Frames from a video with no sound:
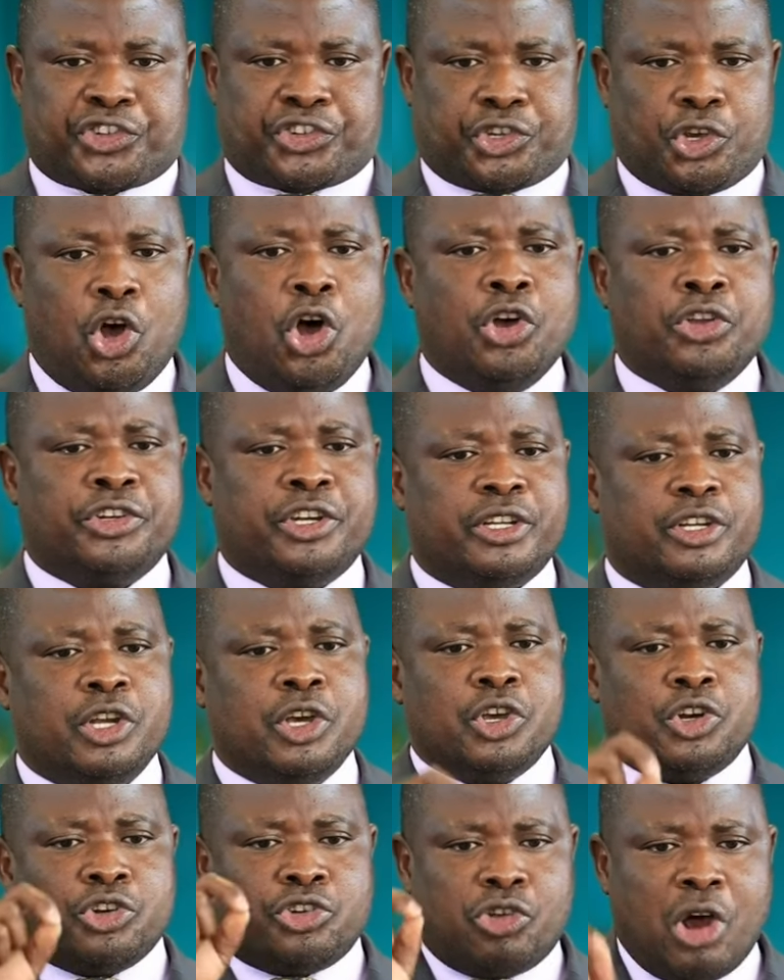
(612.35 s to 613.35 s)

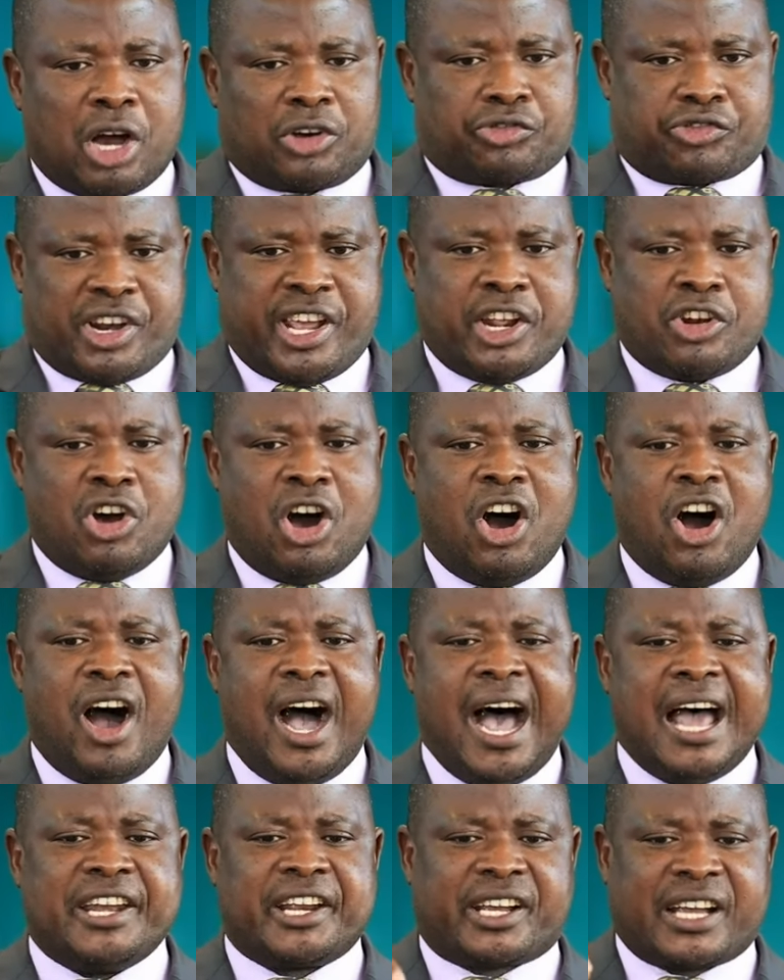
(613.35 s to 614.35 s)
Soon, doctrinal
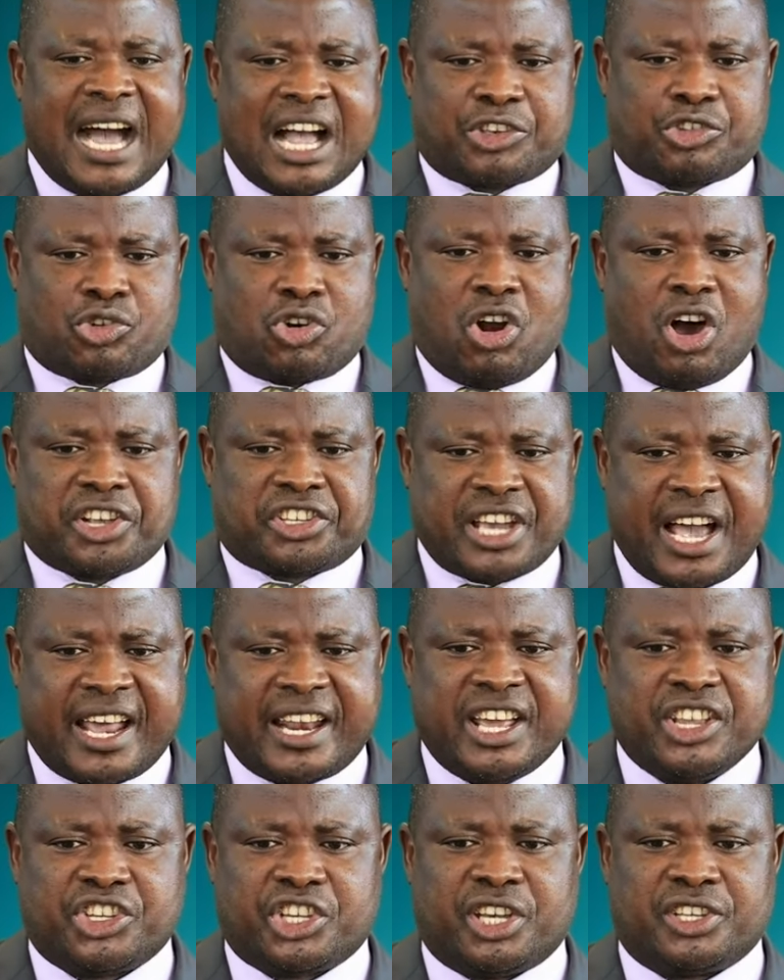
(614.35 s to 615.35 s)
and cultural
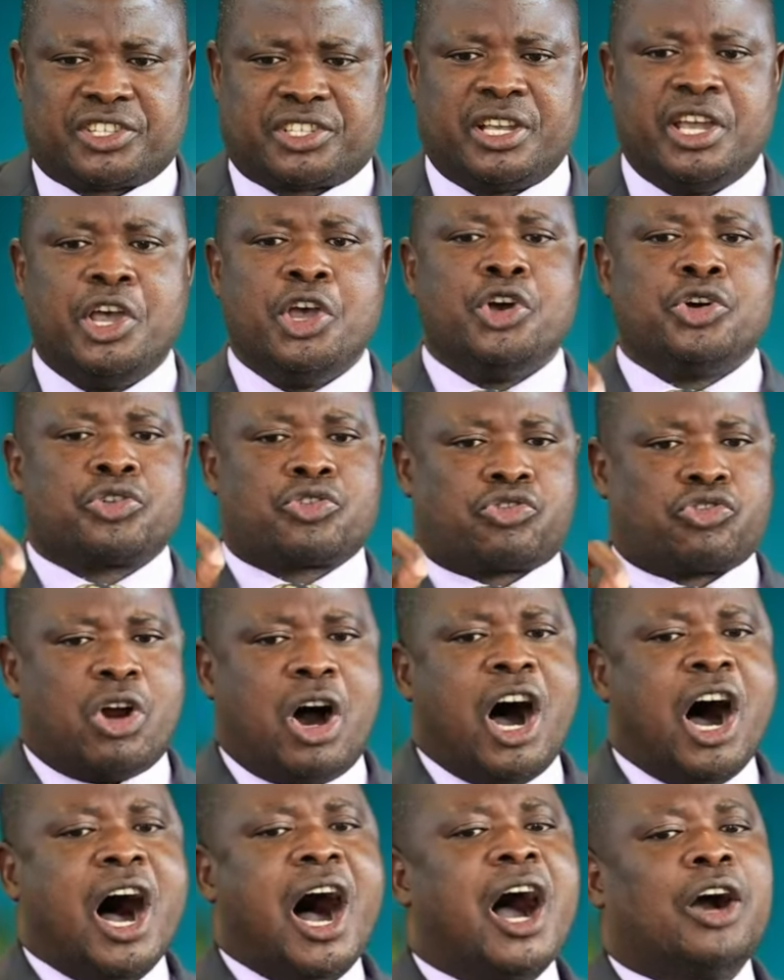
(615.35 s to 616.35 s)
challenges
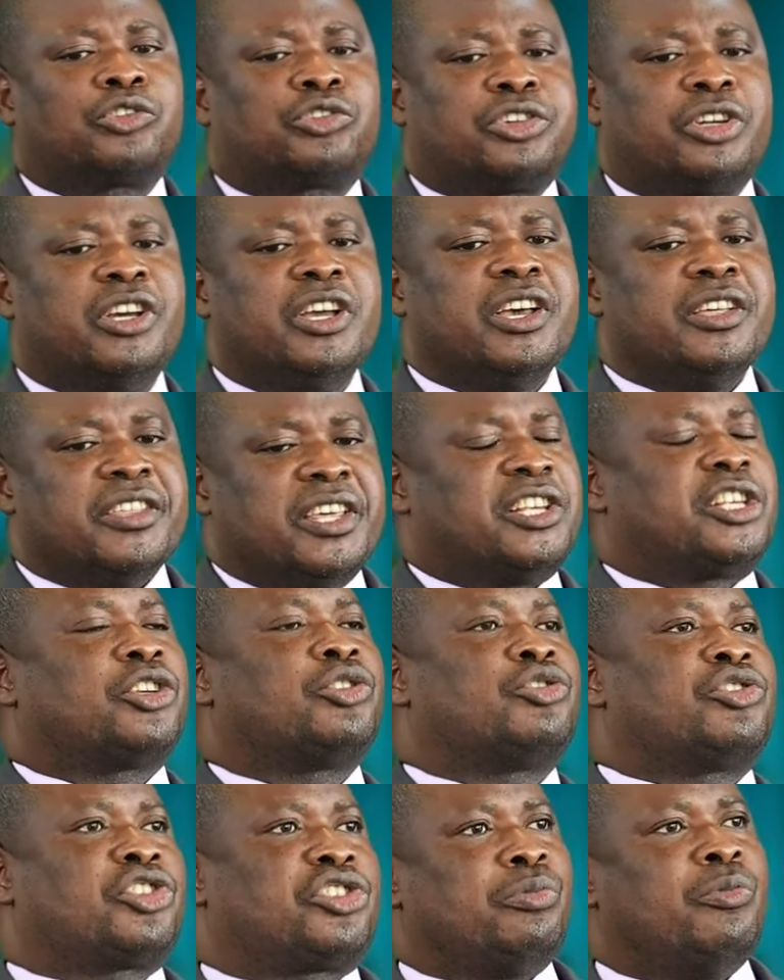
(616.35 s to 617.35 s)
rocked
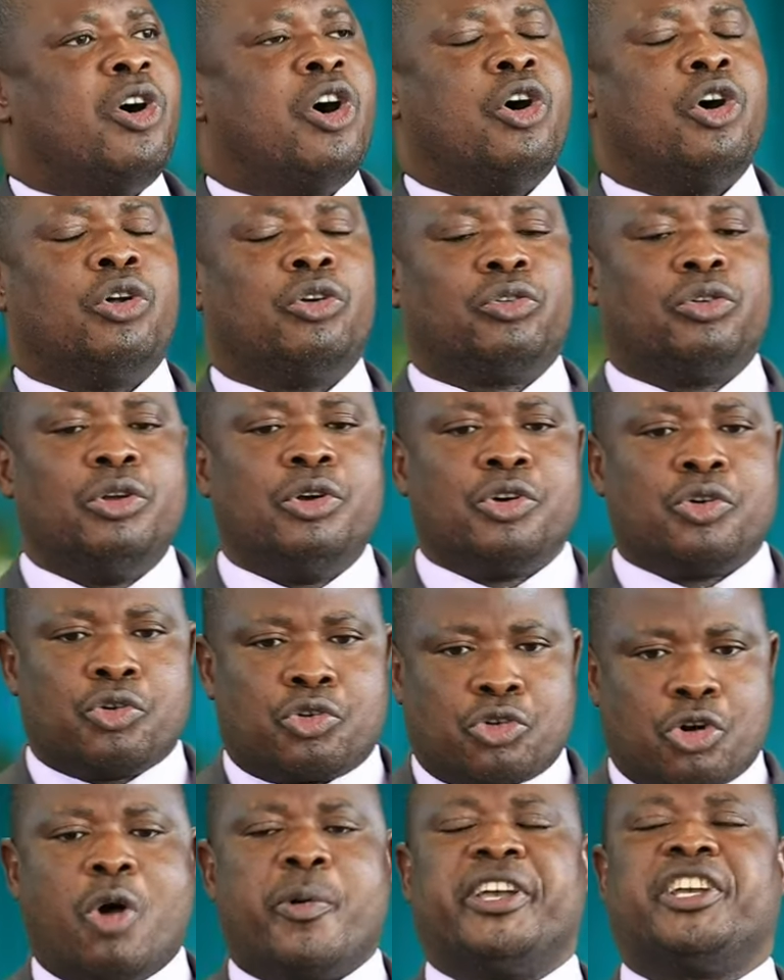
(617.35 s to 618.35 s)
this
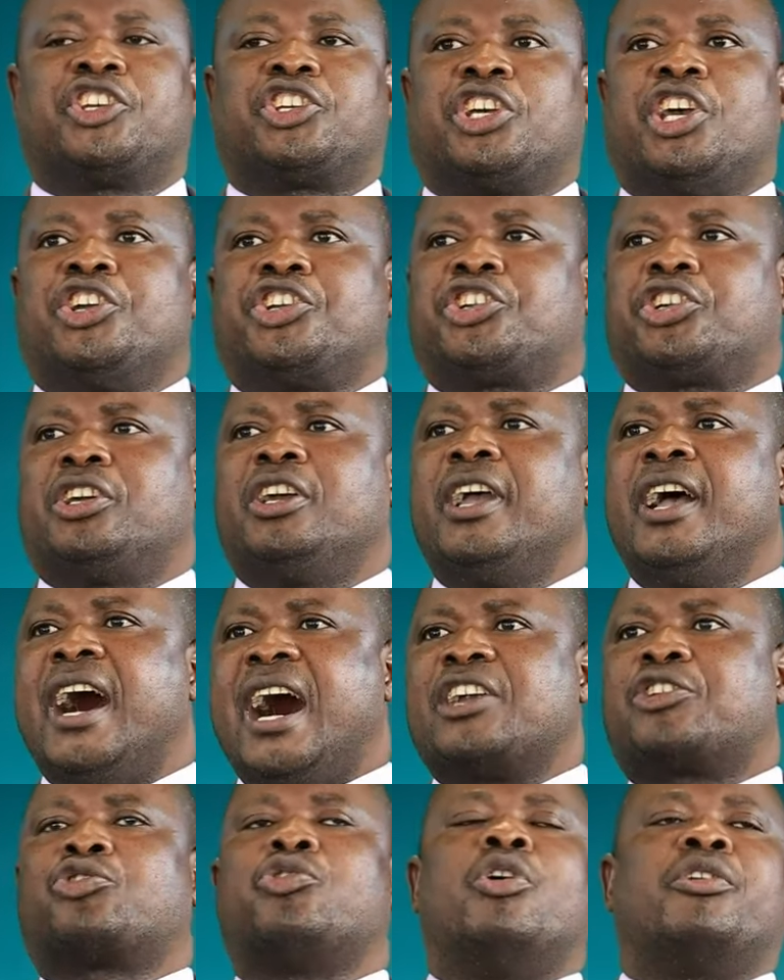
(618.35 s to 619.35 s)
small growing church
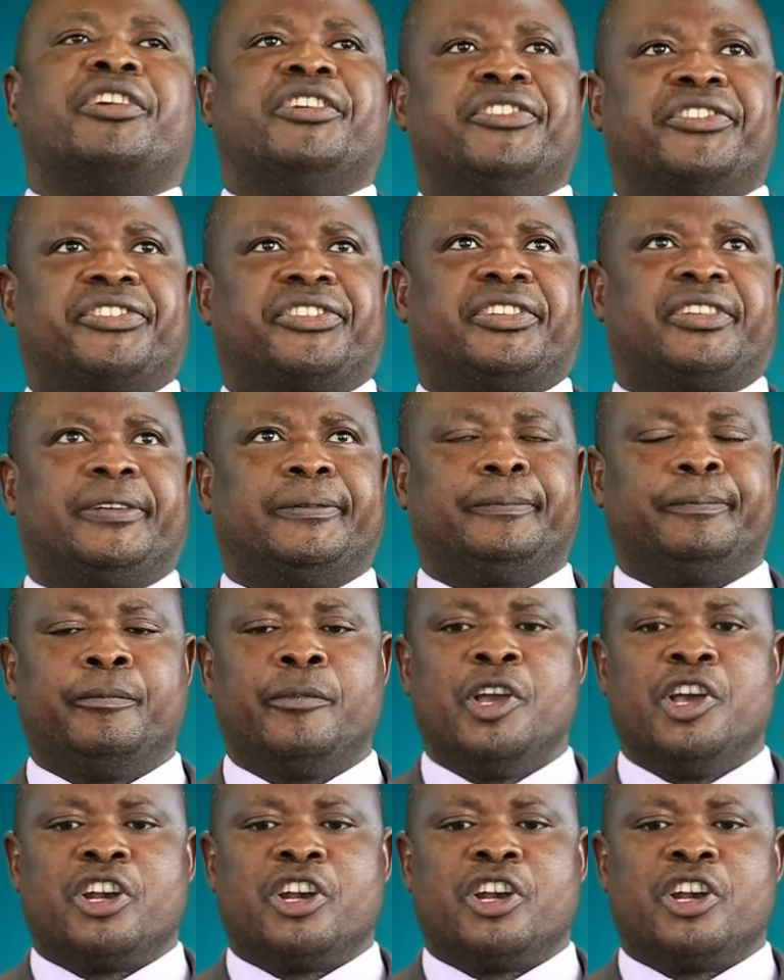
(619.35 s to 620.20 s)
at Corinth.